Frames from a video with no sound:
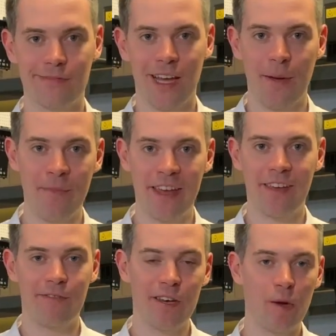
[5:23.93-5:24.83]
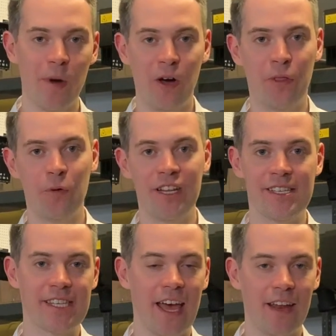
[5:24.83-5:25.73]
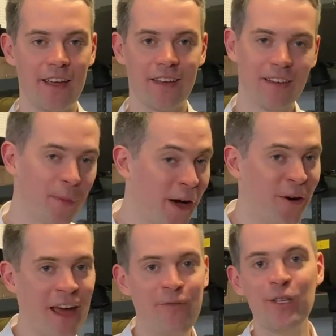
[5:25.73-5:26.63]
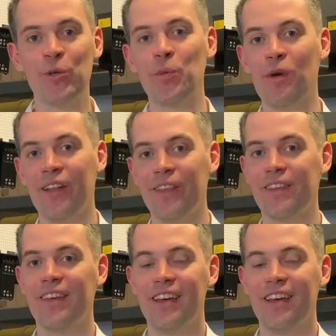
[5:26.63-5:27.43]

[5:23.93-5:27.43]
I'm making a video about 3D scanning about every 2 months.